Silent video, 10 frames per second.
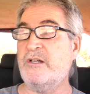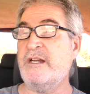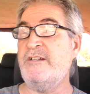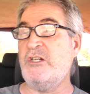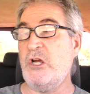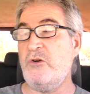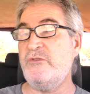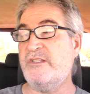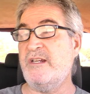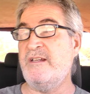on a
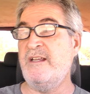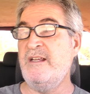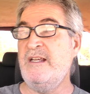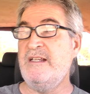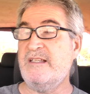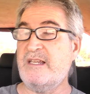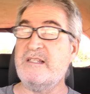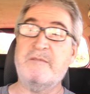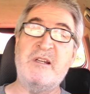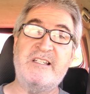toasted
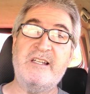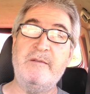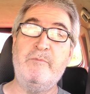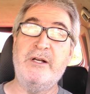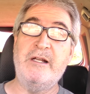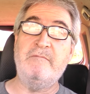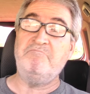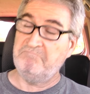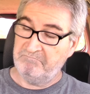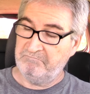sesame seed bun.
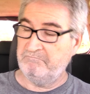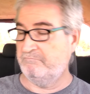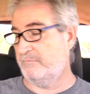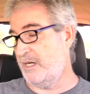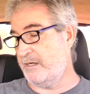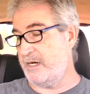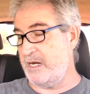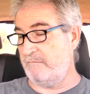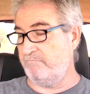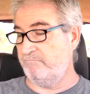All
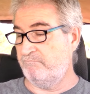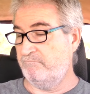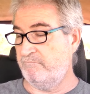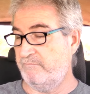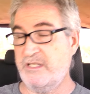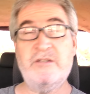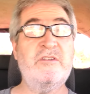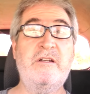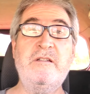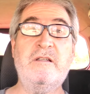right,
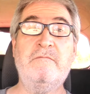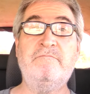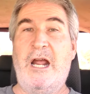sounds decent.